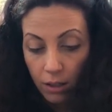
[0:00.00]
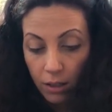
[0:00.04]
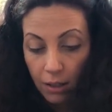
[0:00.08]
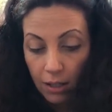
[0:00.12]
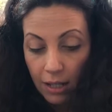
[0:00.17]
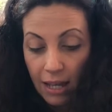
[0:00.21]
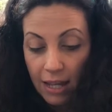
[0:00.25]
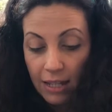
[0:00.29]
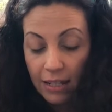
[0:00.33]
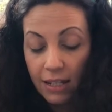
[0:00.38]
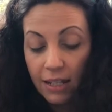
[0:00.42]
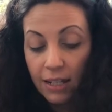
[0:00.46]

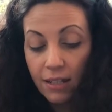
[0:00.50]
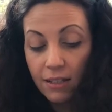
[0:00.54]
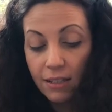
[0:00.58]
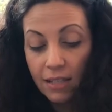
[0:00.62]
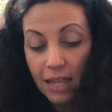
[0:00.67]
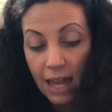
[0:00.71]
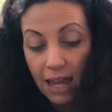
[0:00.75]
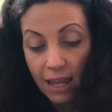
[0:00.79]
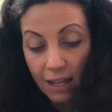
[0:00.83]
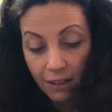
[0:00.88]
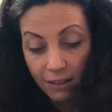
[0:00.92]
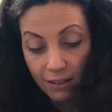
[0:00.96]
Eddie
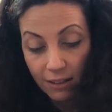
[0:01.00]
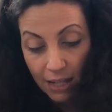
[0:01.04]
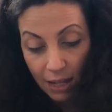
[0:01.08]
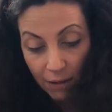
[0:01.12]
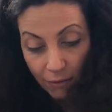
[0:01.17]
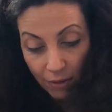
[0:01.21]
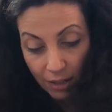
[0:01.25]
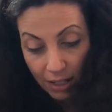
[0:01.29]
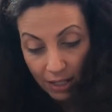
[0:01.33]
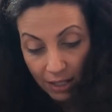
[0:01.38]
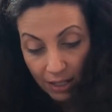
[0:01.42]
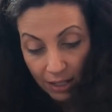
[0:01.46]
exhaled
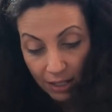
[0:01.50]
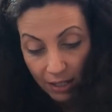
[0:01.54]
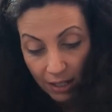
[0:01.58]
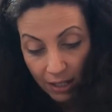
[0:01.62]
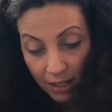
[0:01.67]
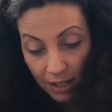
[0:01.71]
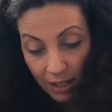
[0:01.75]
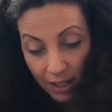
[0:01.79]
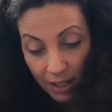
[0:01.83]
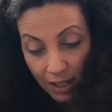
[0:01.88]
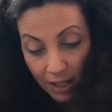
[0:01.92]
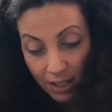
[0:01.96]
heavily.
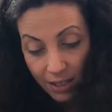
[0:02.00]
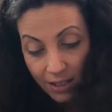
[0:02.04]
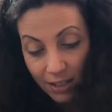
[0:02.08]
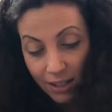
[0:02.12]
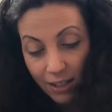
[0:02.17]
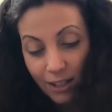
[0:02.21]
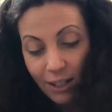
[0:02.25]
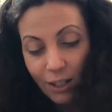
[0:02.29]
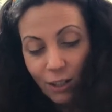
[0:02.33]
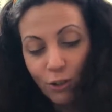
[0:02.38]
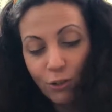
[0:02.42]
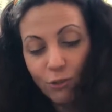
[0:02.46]
He
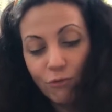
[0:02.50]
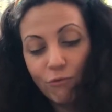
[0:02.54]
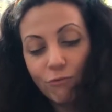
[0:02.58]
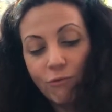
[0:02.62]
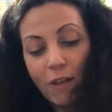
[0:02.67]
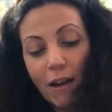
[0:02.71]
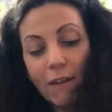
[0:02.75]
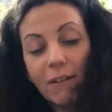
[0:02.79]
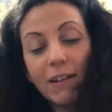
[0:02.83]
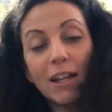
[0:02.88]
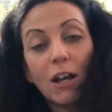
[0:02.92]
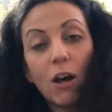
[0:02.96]
suddenly looked
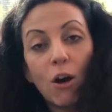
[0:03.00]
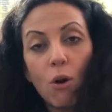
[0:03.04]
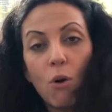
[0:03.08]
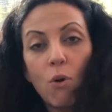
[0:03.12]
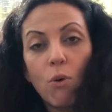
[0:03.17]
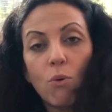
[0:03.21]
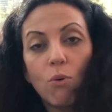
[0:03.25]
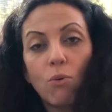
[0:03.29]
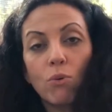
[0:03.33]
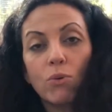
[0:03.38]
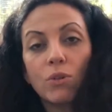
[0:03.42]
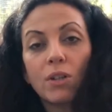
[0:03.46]
very
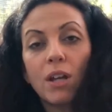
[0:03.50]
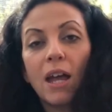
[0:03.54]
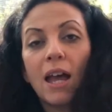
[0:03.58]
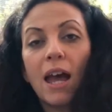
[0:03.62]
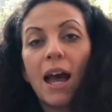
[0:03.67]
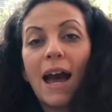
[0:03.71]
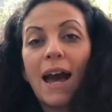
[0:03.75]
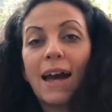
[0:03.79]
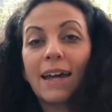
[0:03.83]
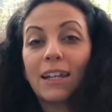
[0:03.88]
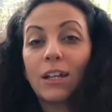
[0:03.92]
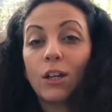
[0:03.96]
old
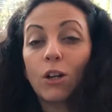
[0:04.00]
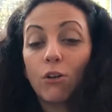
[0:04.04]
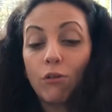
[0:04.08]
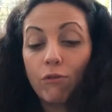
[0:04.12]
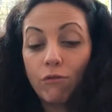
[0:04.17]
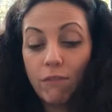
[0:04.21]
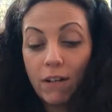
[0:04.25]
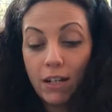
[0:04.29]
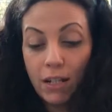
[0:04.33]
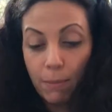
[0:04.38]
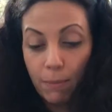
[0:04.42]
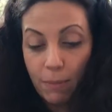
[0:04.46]
and
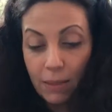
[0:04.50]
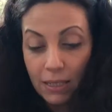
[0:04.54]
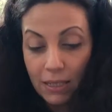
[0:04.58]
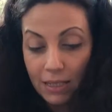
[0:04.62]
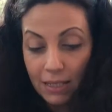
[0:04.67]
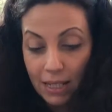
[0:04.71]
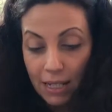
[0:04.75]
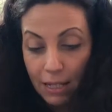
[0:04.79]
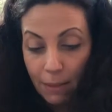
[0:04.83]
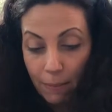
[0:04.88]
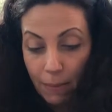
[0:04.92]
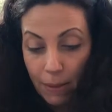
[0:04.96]
incredibly
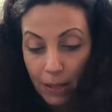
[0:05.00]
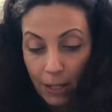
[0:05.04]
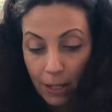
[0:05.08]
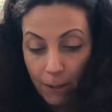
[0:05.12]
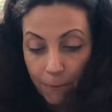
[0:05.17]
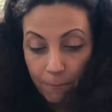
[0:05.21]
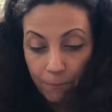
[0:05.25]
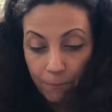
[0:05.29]
sleepy.